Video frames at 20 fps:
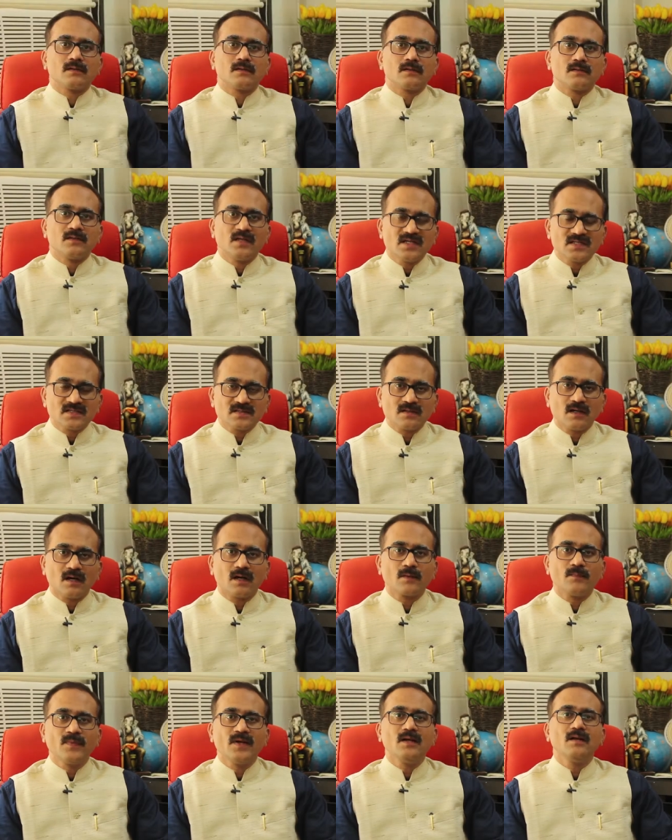This
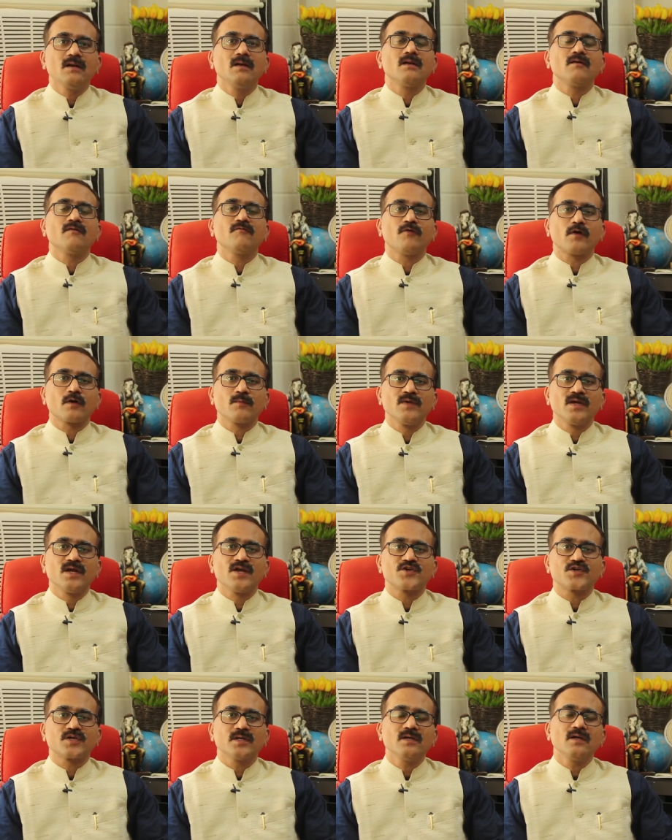herbal
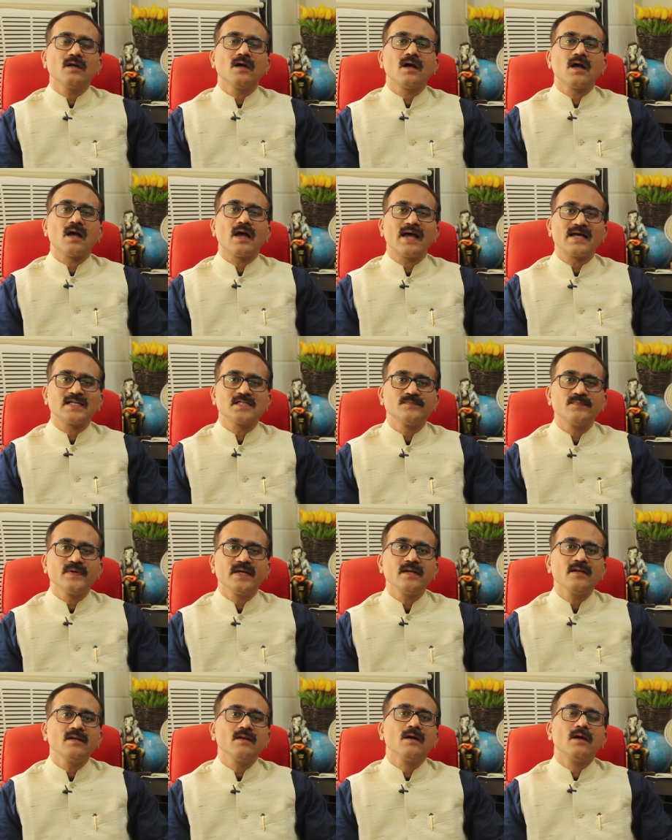formulation has
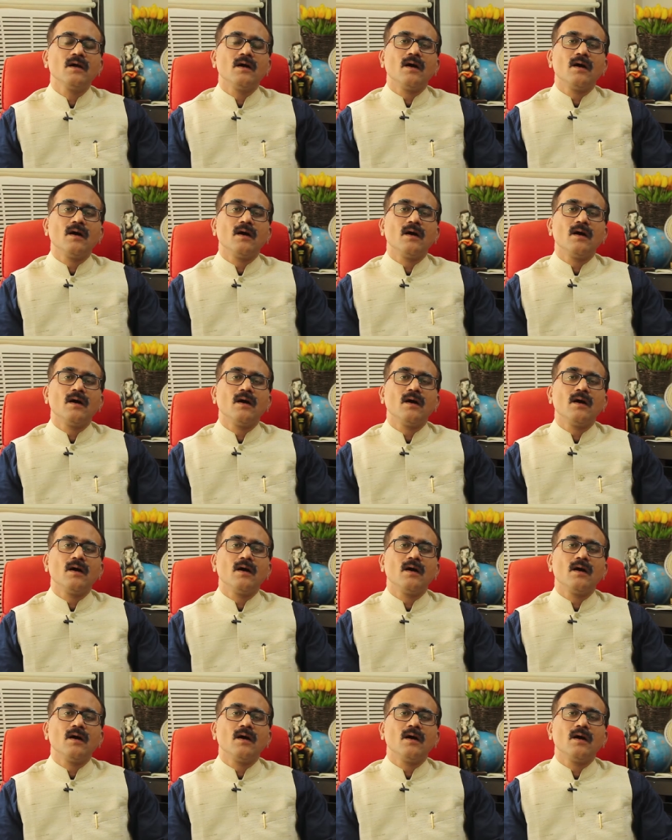been